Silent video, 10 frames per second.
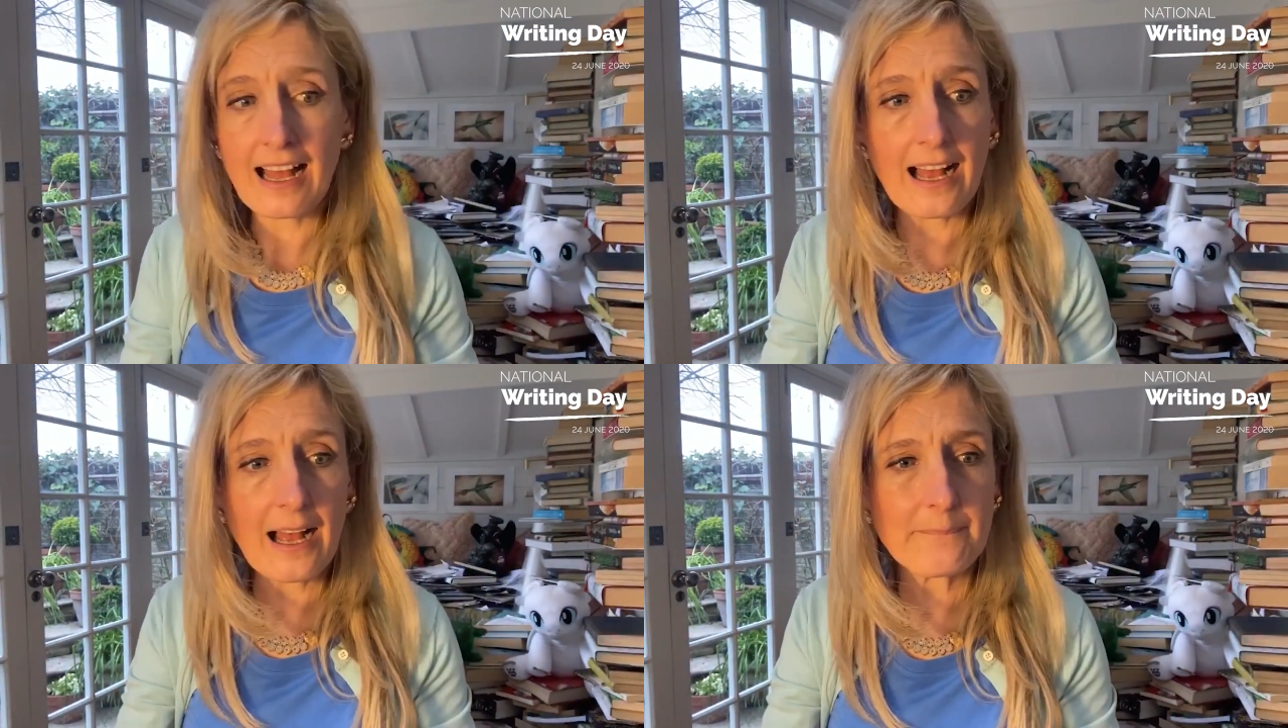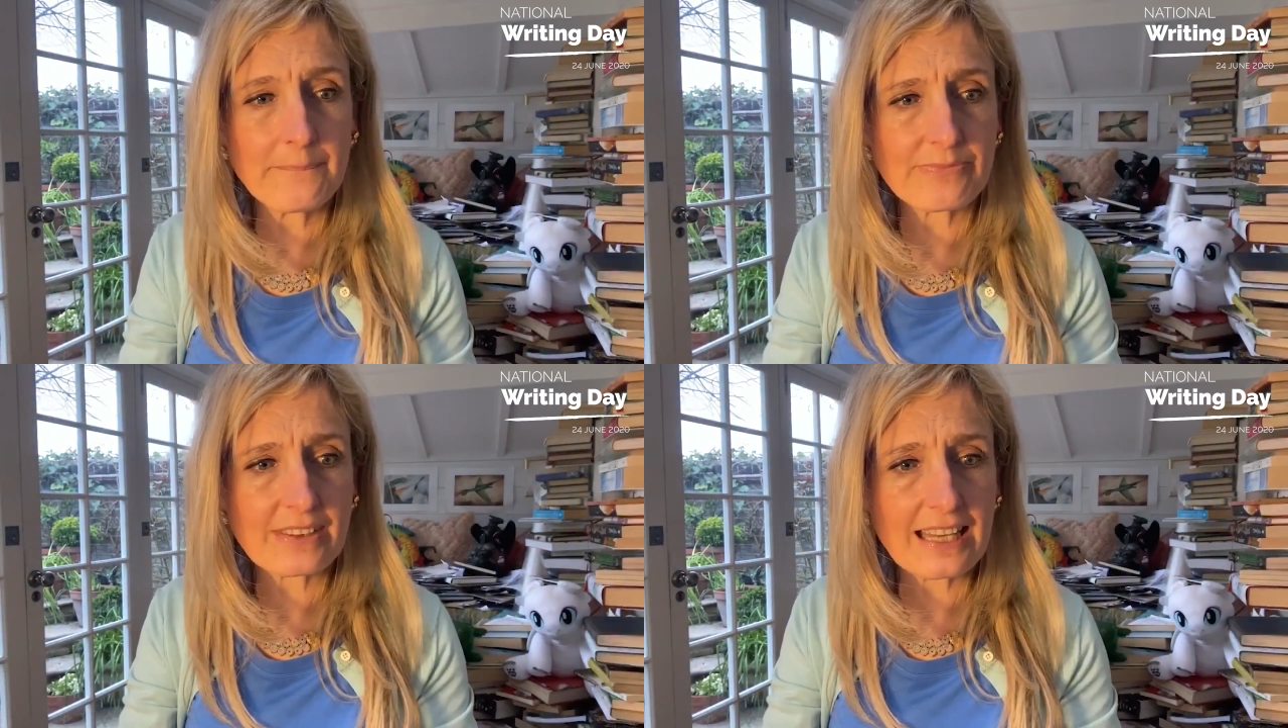
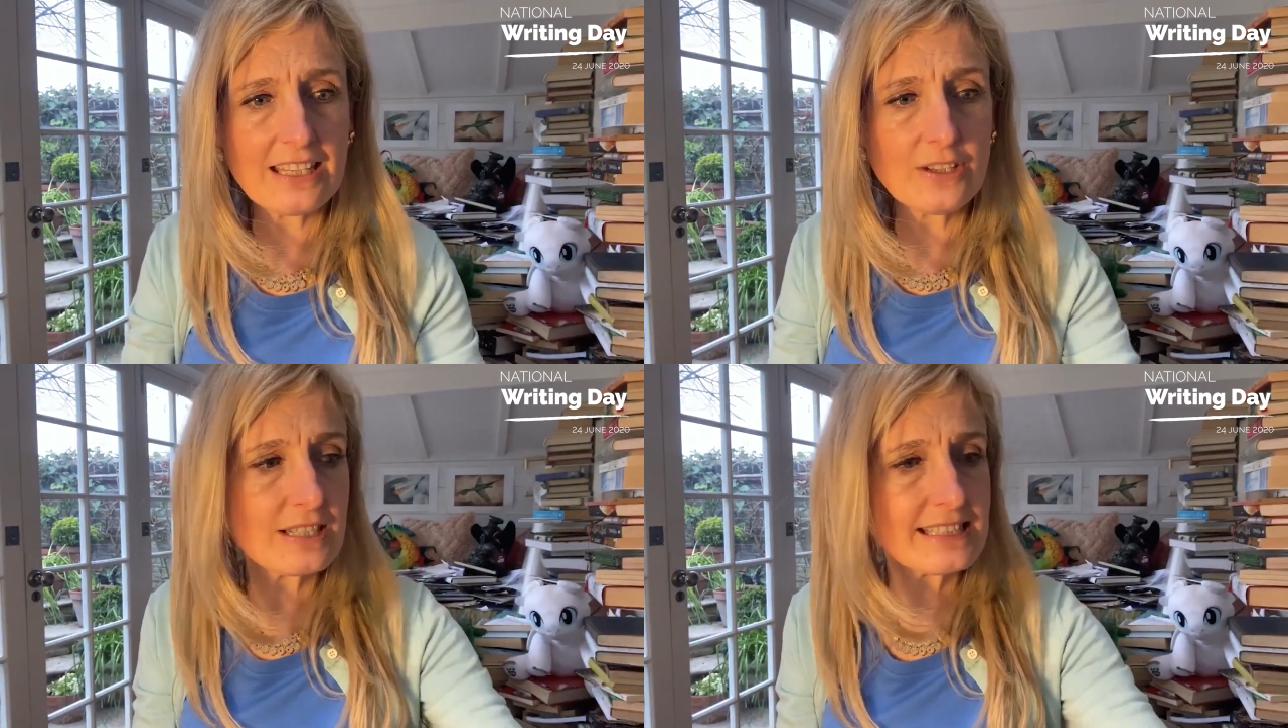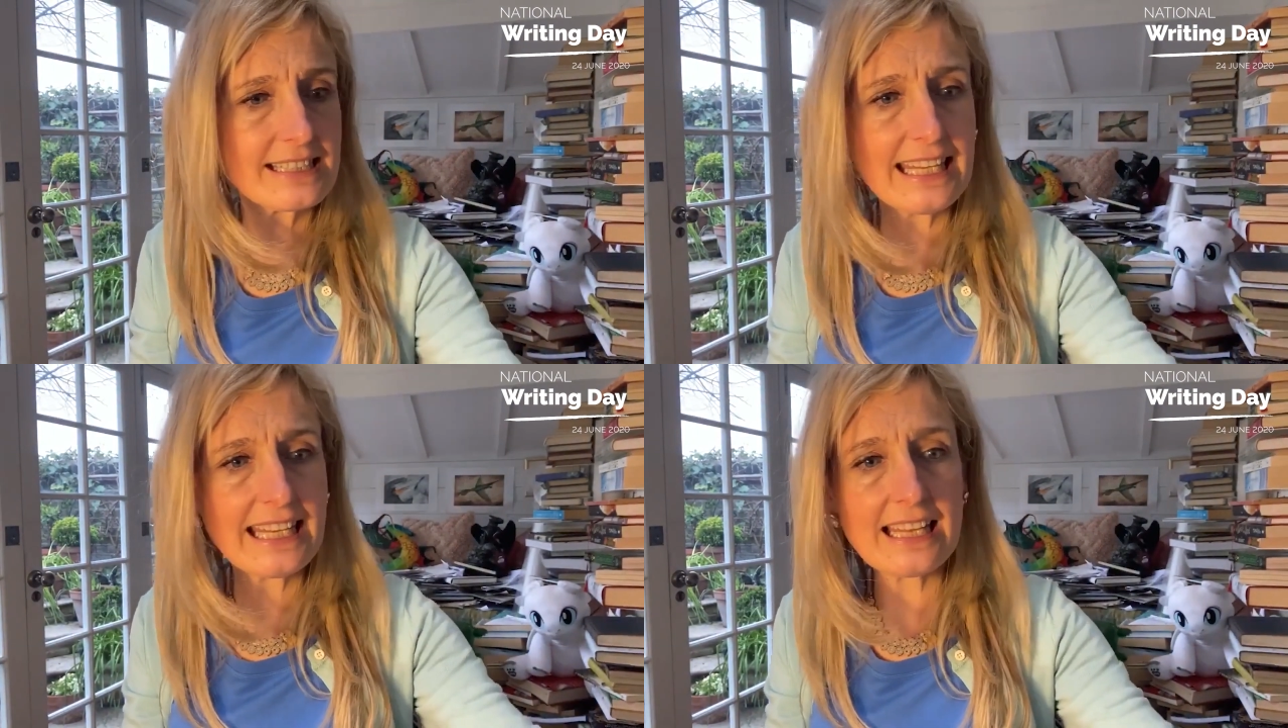And you can
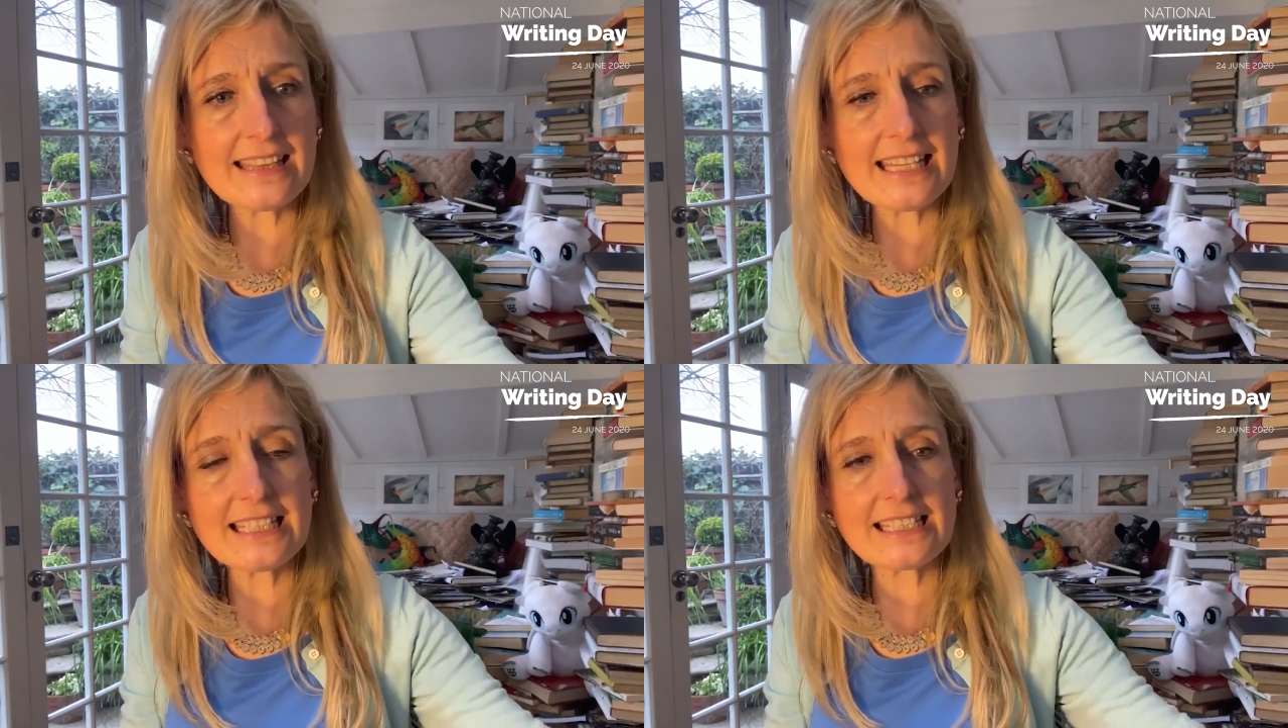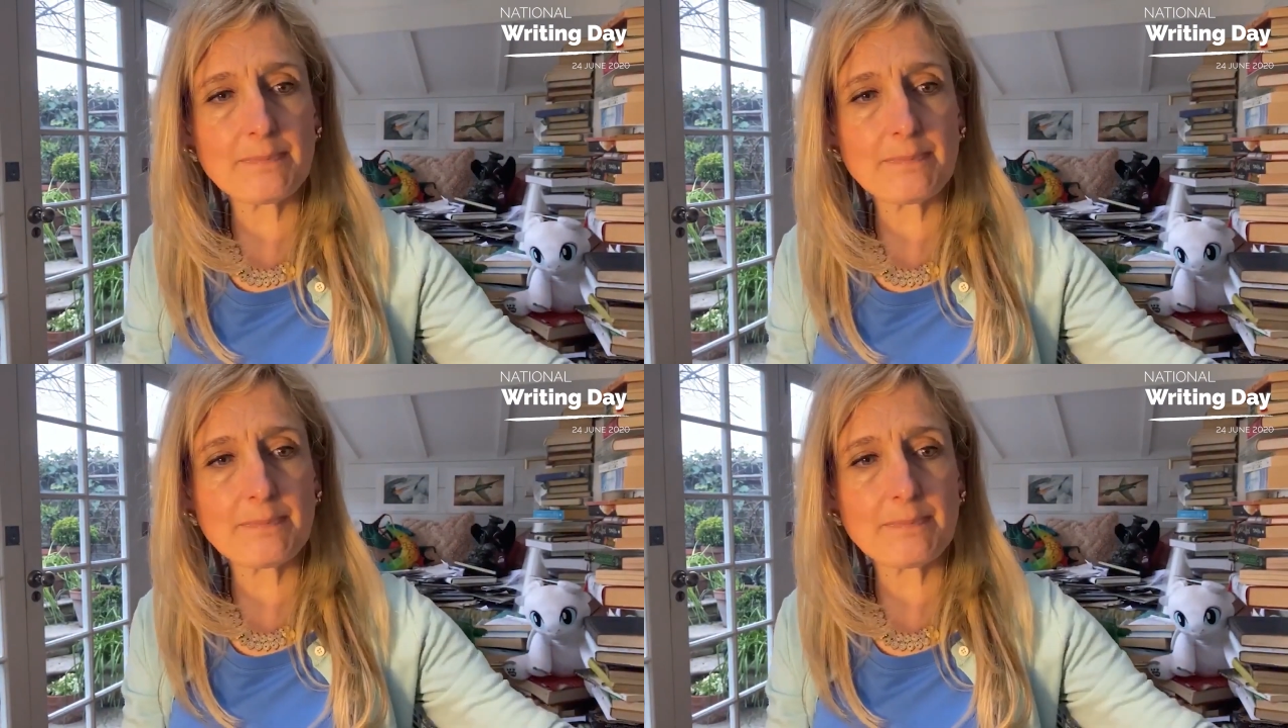see in this